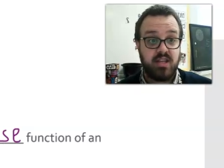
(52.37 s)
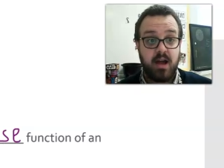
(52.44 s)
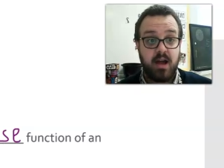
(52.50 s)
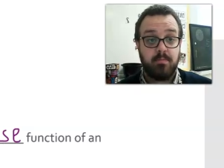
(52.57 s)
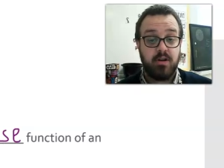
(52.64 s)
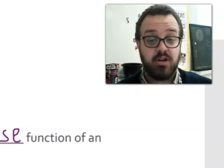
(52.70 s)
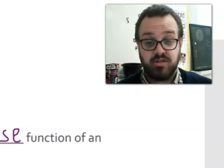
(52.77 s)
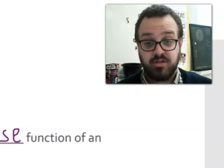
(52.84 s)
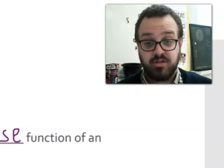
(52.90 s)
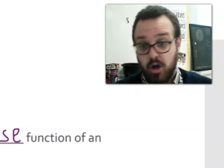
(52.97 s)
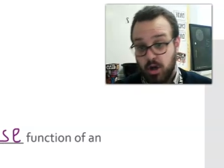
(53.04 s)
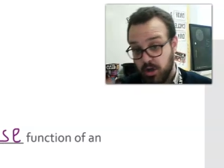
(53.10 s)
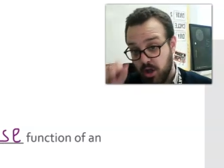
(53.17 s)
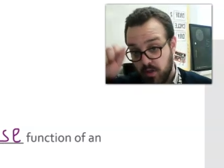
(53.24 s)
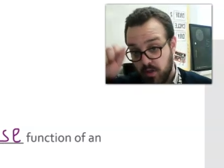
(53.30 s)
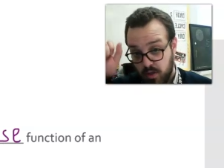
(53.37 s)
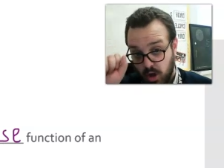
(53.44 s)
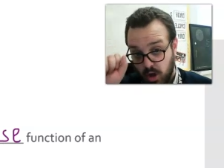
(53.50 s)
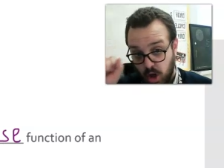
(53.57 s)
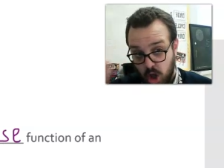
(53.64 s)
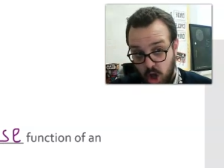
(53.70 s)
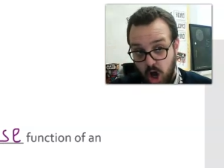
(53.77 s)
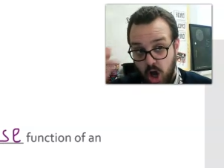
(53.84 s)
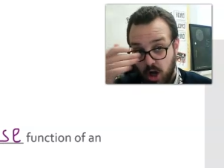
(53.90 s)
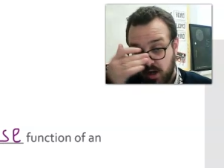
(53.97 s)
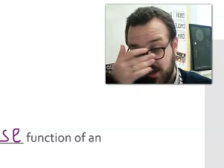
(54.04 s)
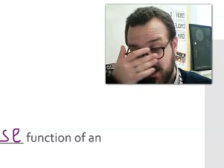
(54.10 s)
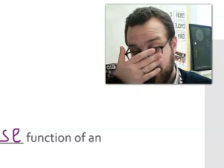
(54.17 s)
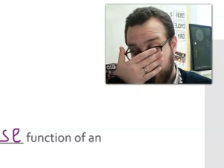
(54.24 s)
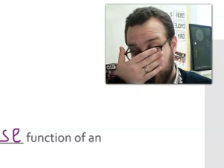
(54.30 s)
The operation is called the log,
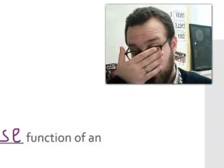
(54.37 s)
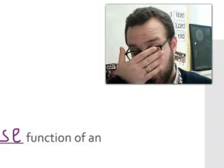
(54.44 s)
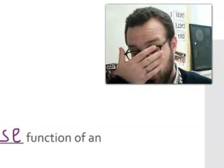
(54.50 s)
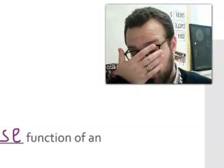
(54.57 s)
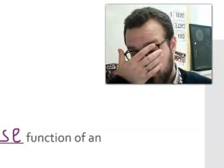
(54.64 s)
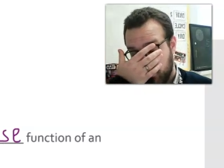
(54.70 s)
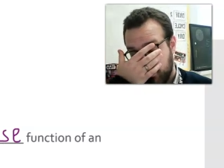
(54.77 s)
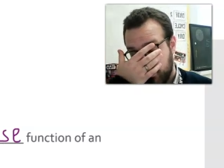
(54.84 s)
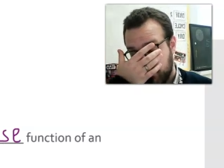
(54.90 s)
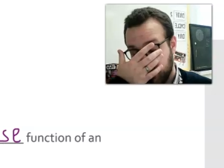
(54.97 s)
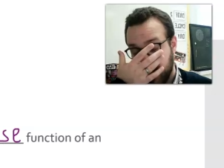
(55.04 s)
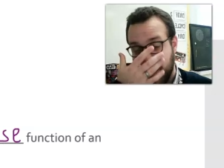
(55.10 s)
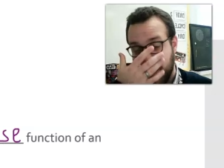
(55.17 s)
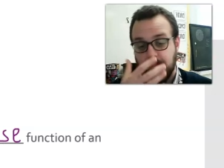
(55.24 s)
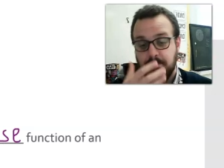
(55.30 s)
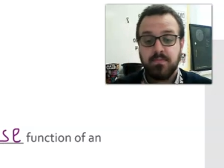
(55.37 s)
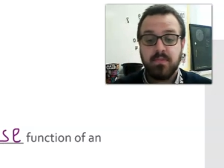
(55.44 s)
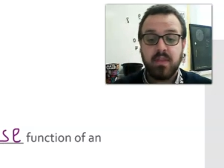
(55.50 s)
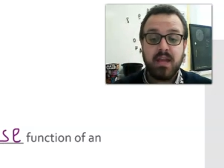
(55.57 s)
okay, the logarithm, okay?